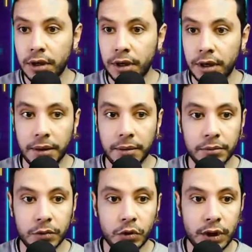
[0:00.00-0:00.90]

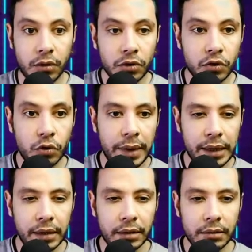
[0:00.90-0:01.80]
You can also
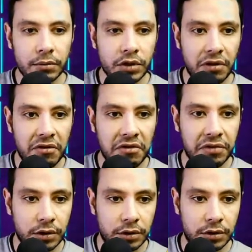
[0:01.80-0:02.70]
make some
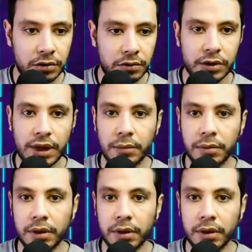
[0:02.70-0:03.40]
filters, for example,